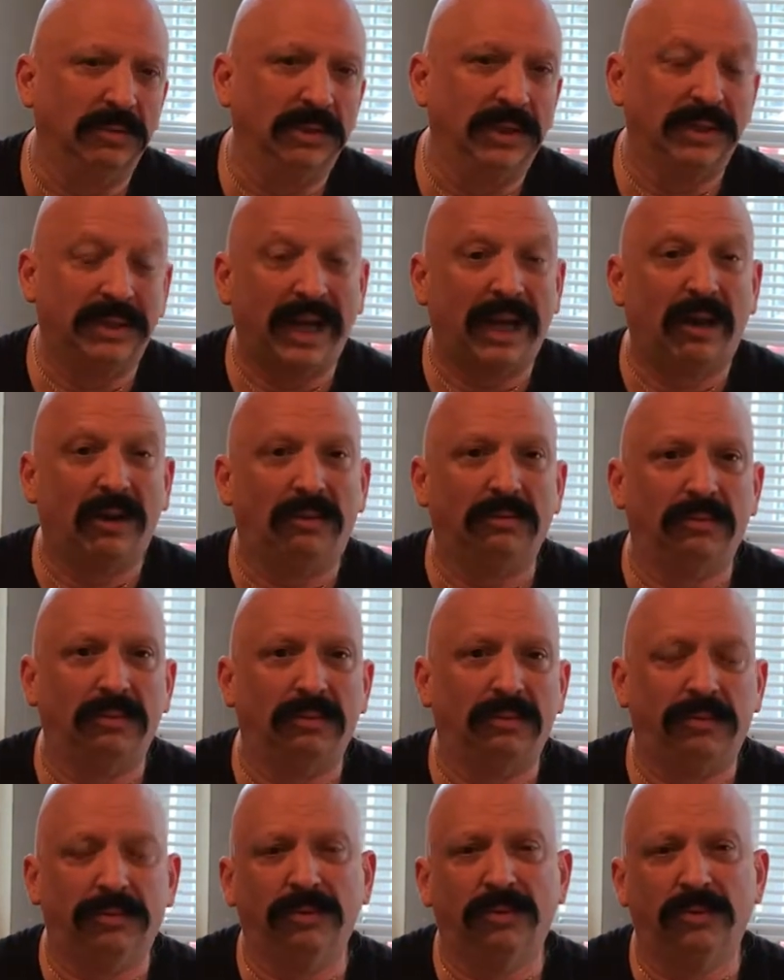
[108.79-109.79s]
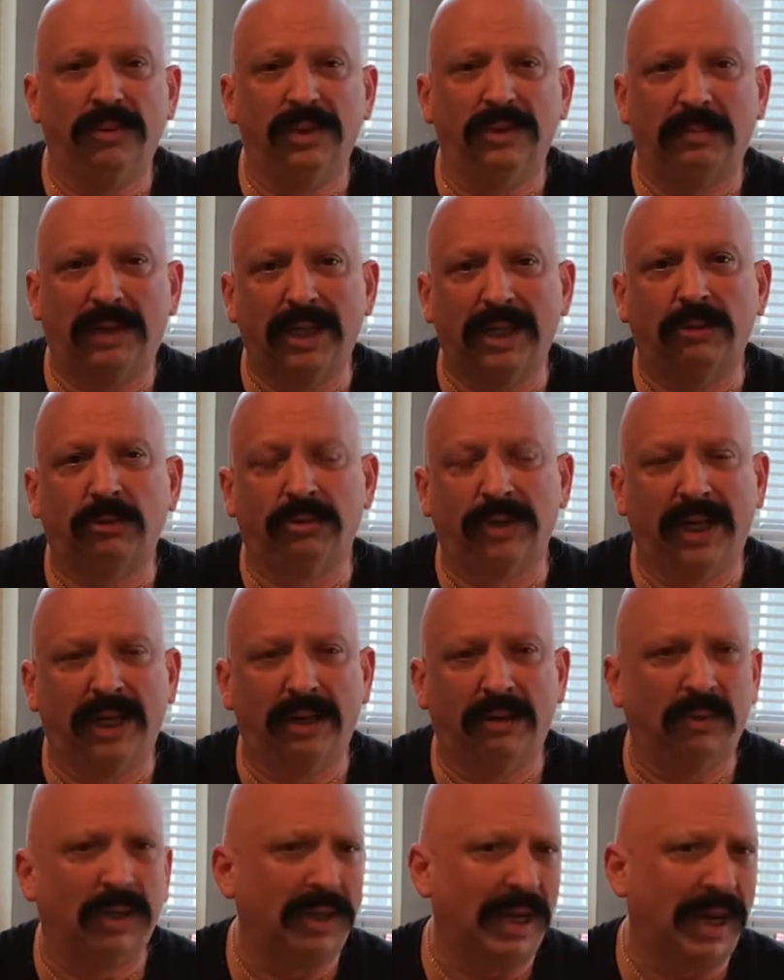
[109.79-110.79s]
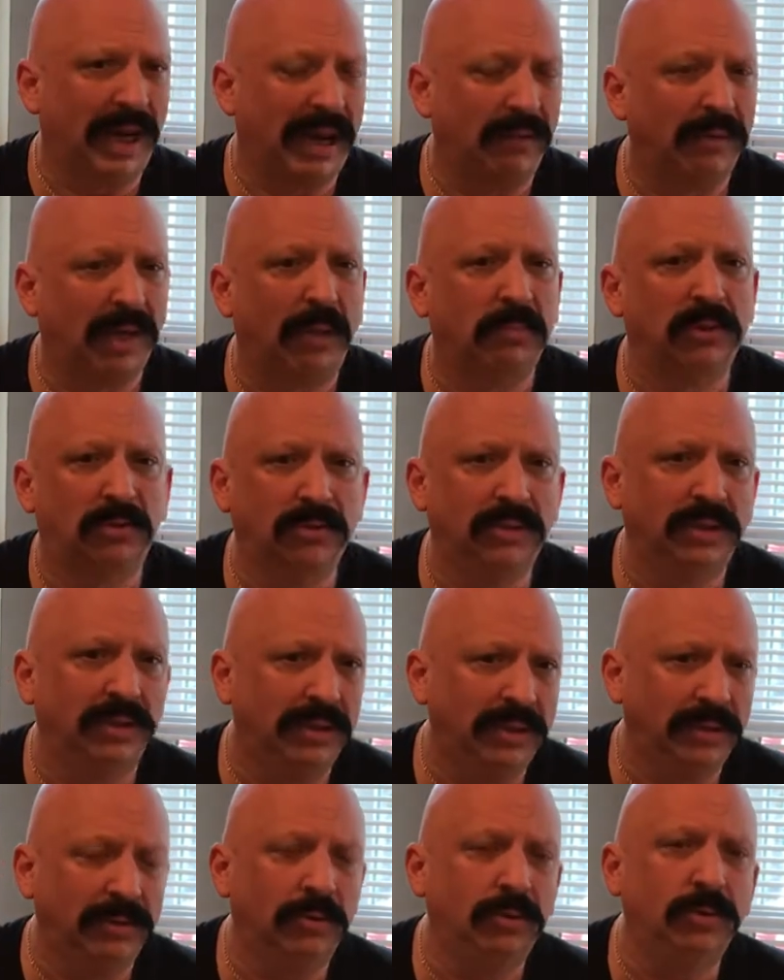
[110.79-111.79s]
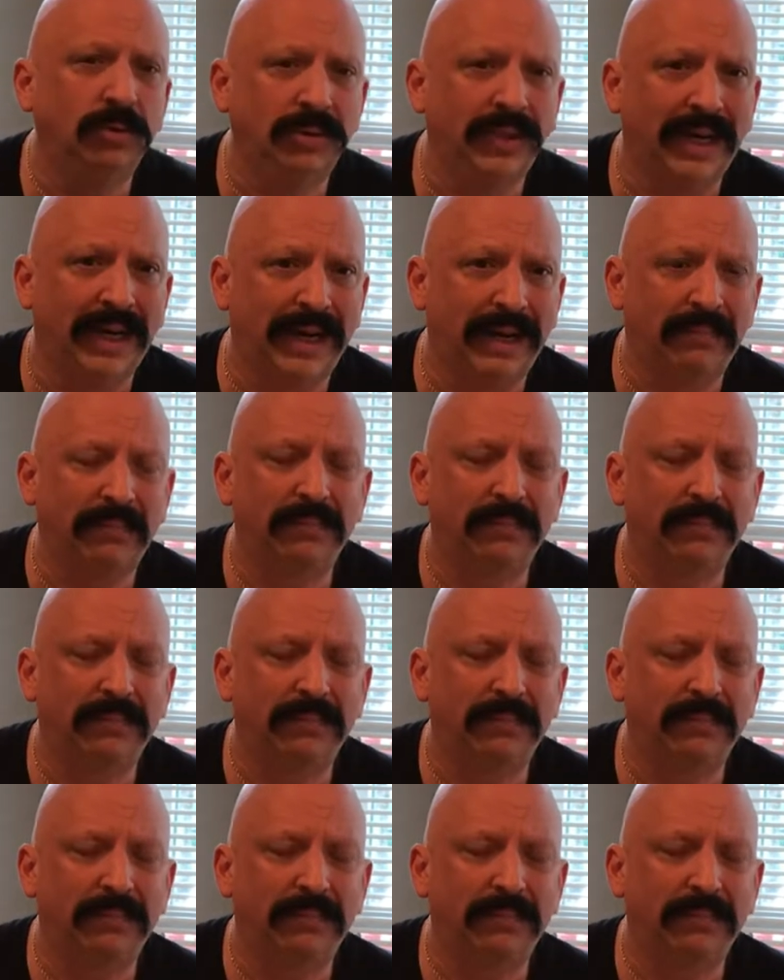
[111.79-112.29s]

And now through this Patreon one, I have an opportunity to do that